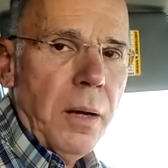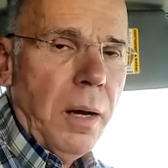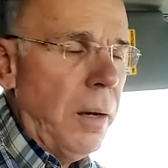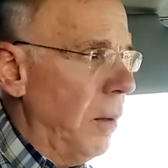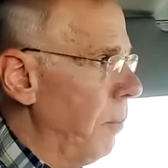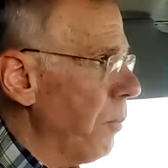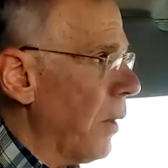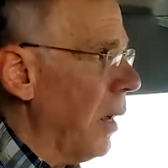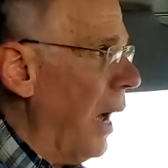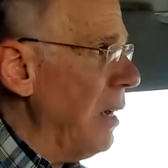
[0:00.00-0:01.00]

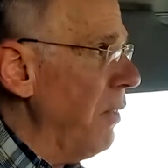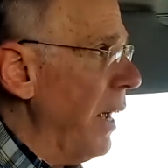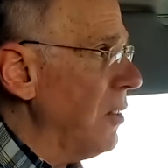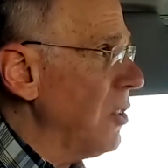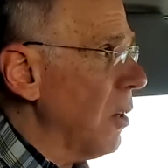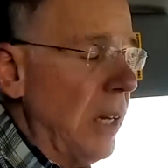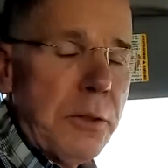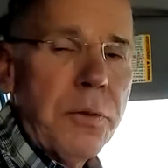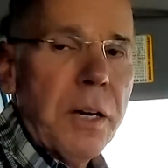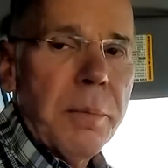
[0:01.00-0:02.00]
I've asked
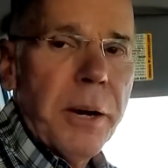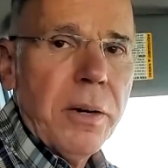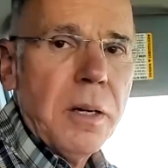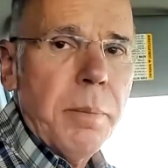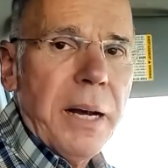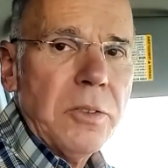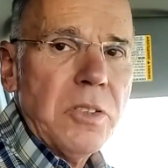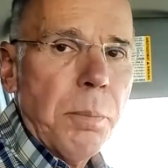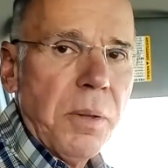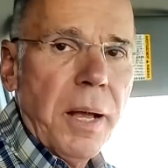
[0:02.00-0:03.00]
Electrify America about
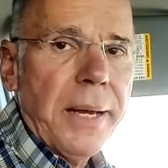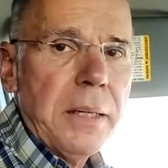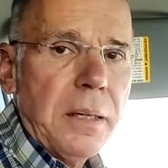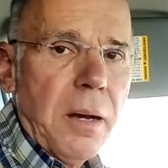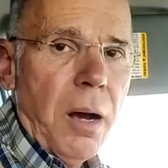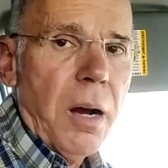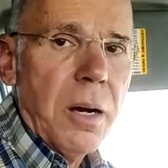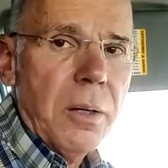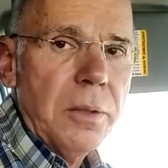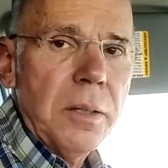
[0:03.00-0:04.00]
supplying a
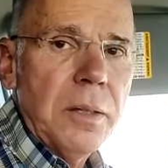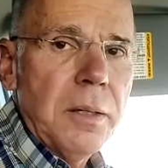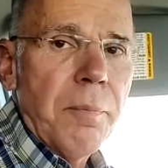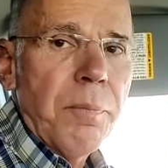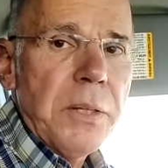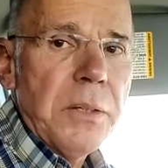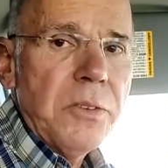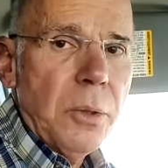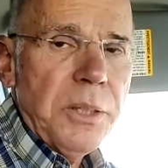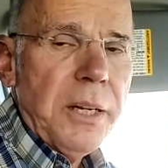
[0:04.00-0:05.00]
card,
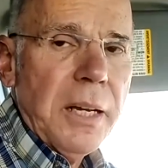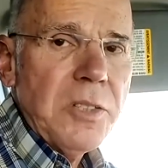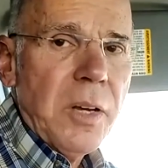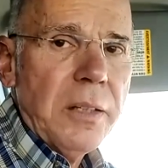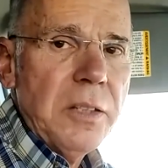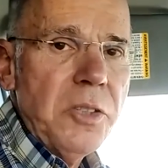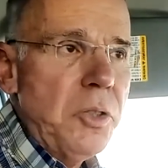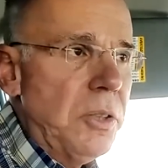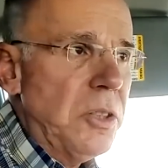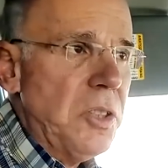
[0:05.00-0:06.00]
so in a case like this,
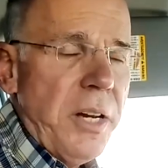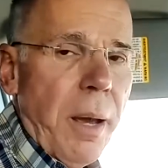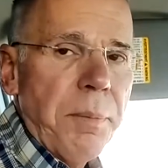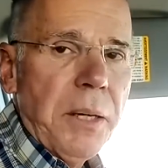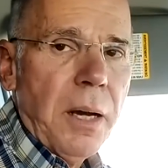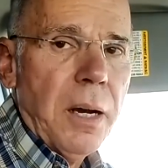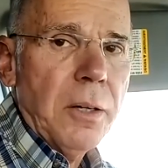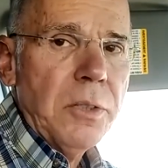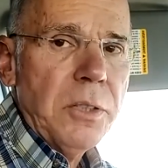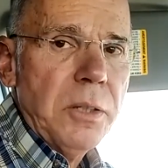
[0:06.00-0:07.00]
you could just tap the
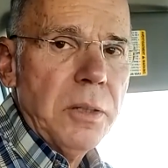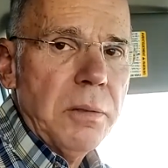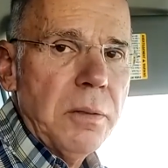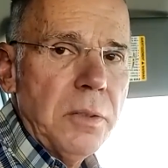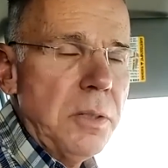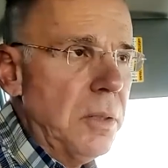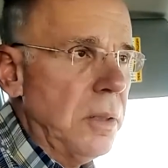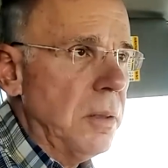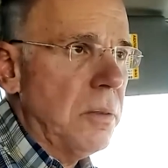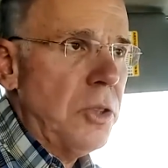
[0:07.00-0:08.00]
card to
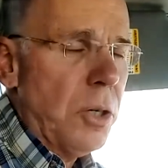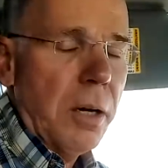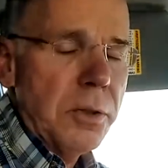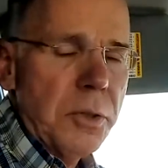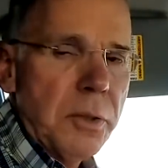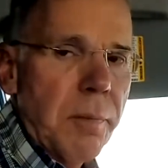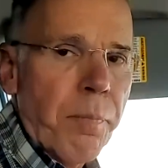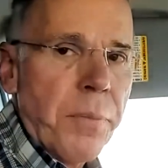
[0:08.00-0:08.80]
the charger.